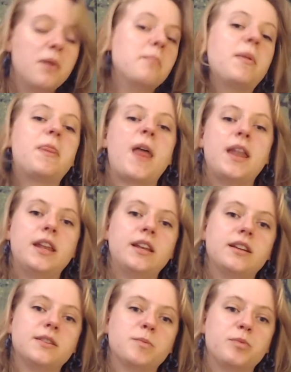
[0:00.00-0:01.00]
but then it
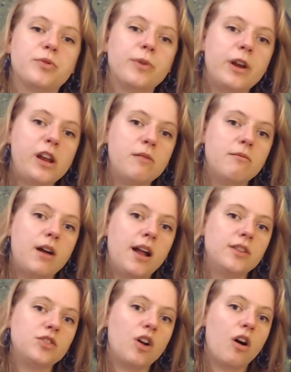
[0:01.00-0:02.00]
is pretty
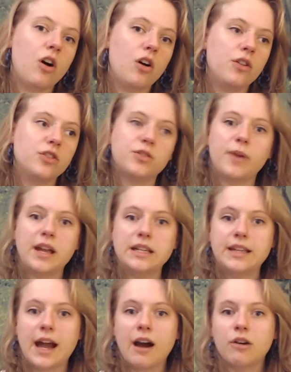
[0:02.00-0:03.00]
much all the way
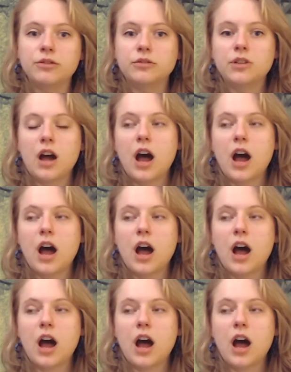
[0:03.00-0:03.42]
down,